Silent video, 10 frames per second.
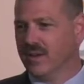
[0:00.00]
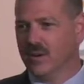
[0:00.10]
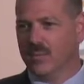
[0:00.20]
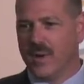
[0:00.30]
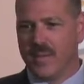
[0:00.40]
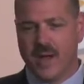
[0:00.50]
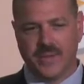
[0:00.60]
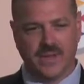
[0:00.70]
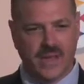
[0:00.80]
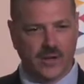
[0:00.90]
You know, my
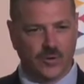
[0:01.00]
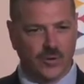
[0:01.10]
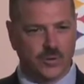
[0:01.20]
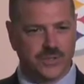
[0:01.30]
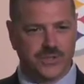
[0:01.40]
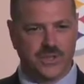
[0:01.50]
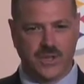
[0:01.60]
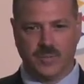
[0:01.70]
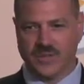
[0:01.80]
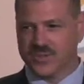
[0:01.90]
mom and dad are in Ocean
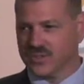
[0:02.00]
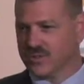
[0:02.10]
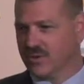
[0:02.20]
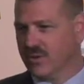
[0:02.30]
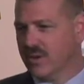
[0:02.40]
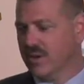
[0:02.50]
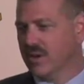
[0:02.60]
City. My sister